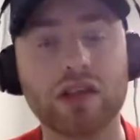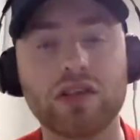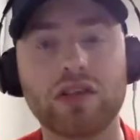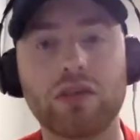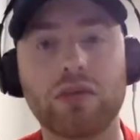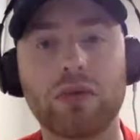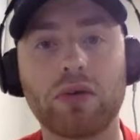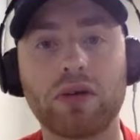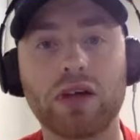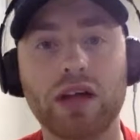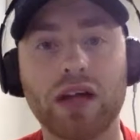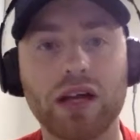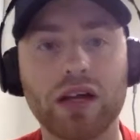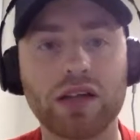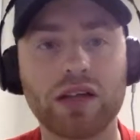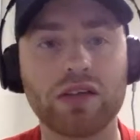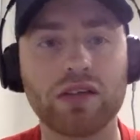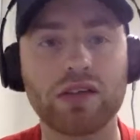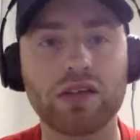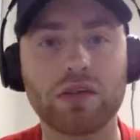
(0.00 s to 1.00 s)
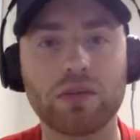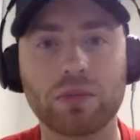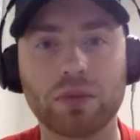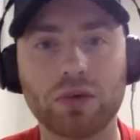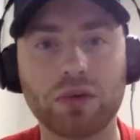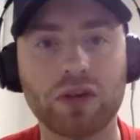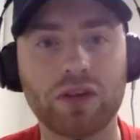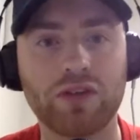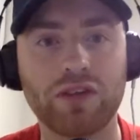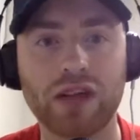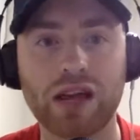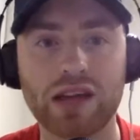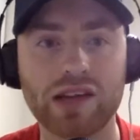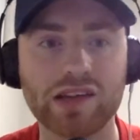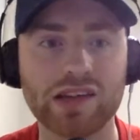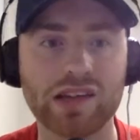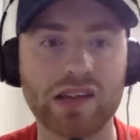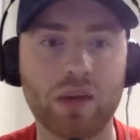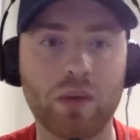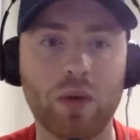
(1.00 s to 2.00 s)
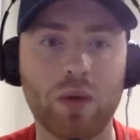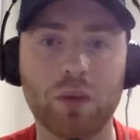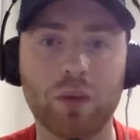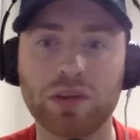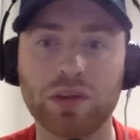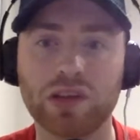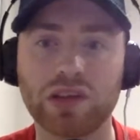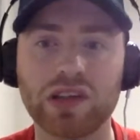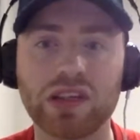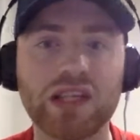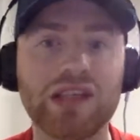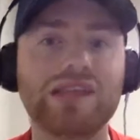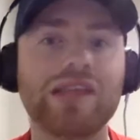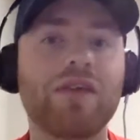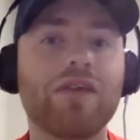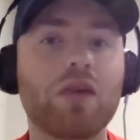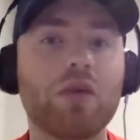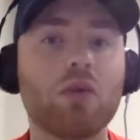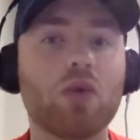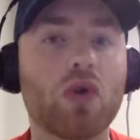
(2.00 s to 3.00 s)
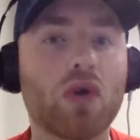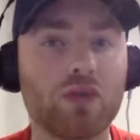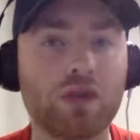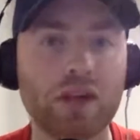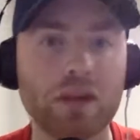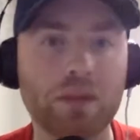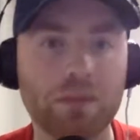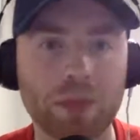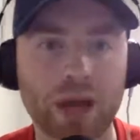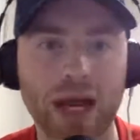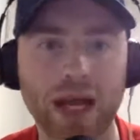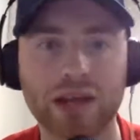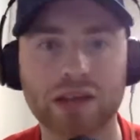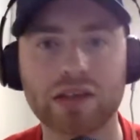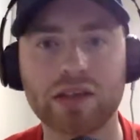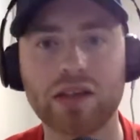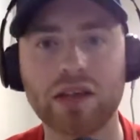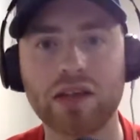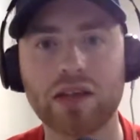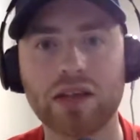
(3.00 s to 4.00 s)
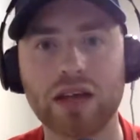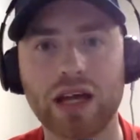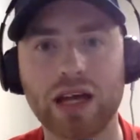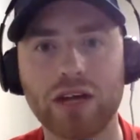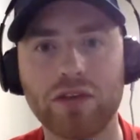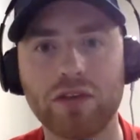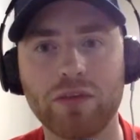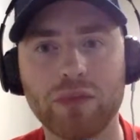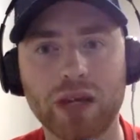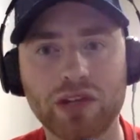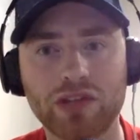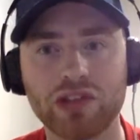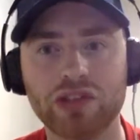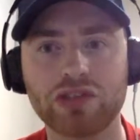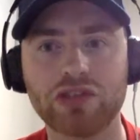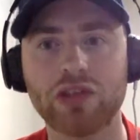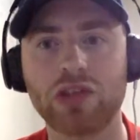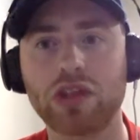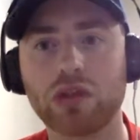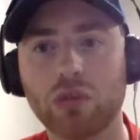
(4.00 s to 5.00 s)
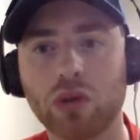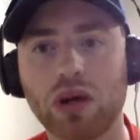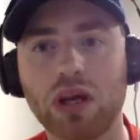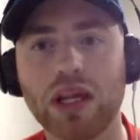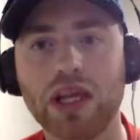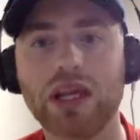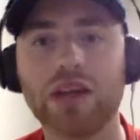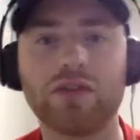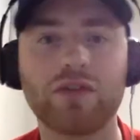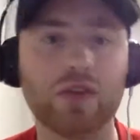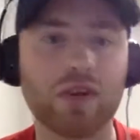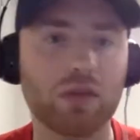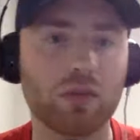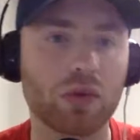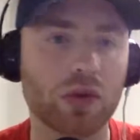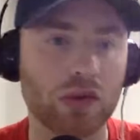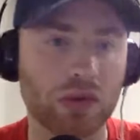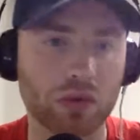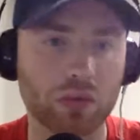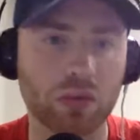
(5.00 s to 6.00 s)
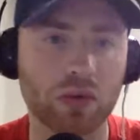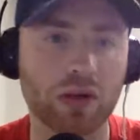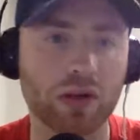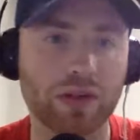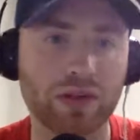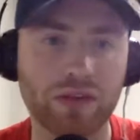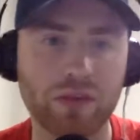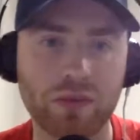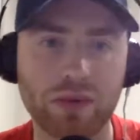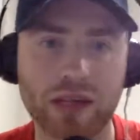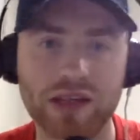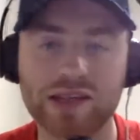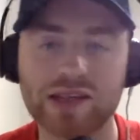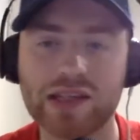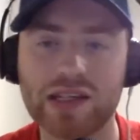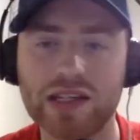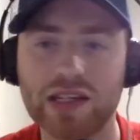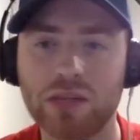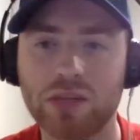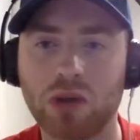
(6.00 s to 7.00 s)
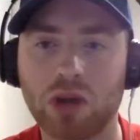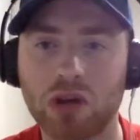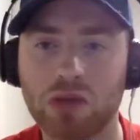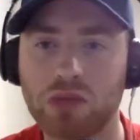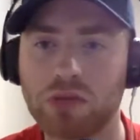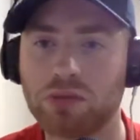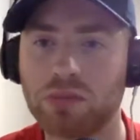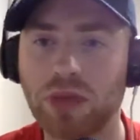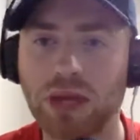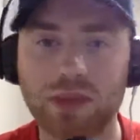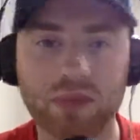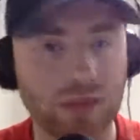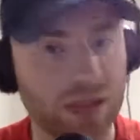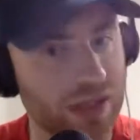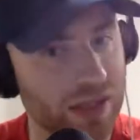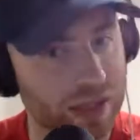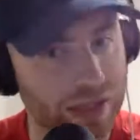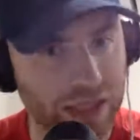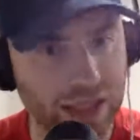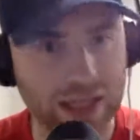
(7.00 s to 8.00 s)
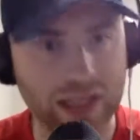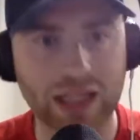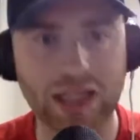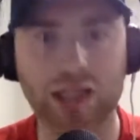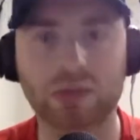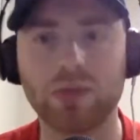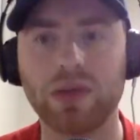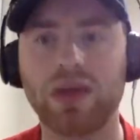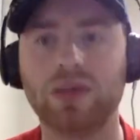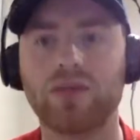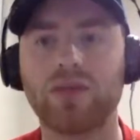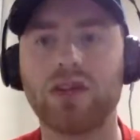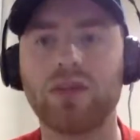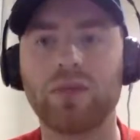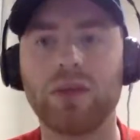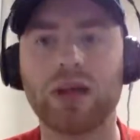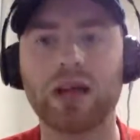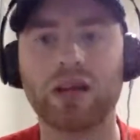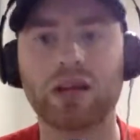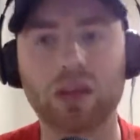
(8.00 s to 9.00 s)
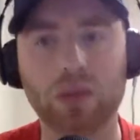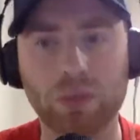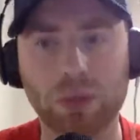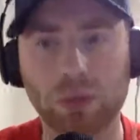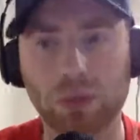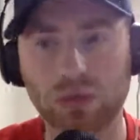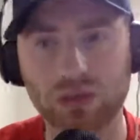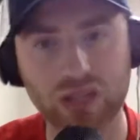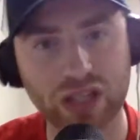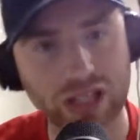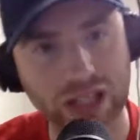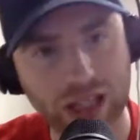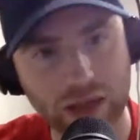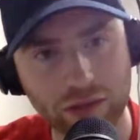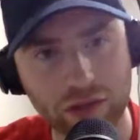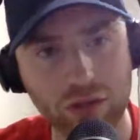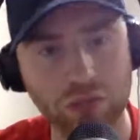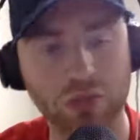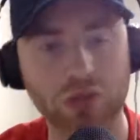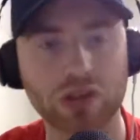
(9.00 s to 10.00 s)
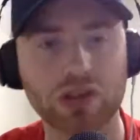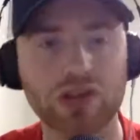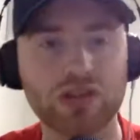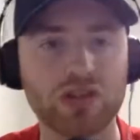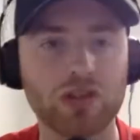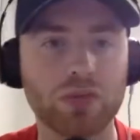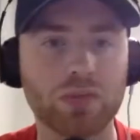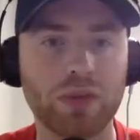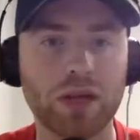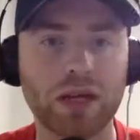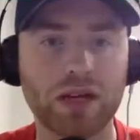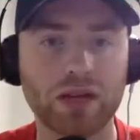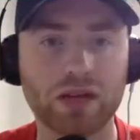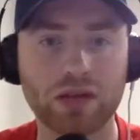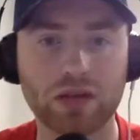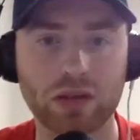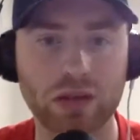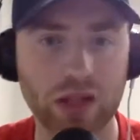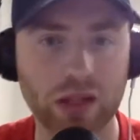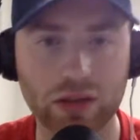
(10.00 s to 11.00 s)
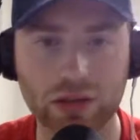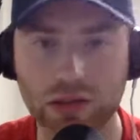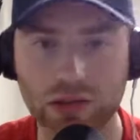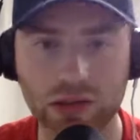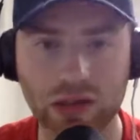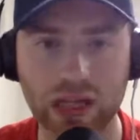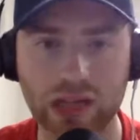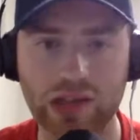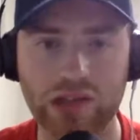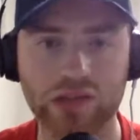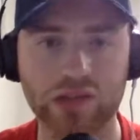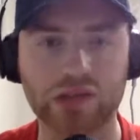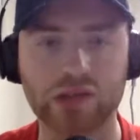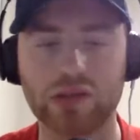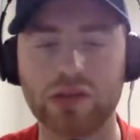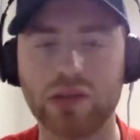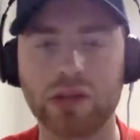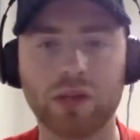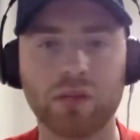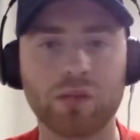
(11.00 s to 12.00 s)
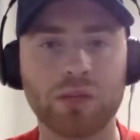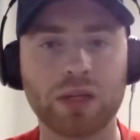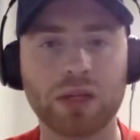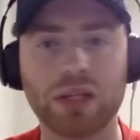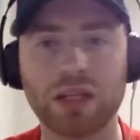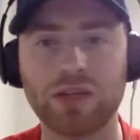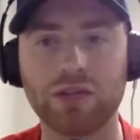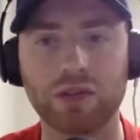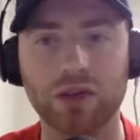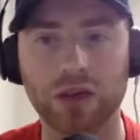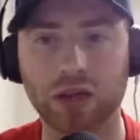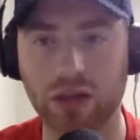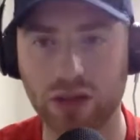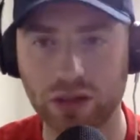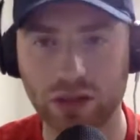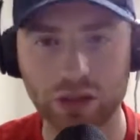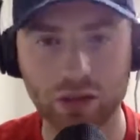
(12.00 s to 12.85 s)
Bruno Fernandes is number 1 because I think he's having more of an impact for Manchester United for what De Bruyne is for Man City at the moment. But again, that could be up for debate. A lot of people say Kevin De Bruyne is still better, and that's completely fine.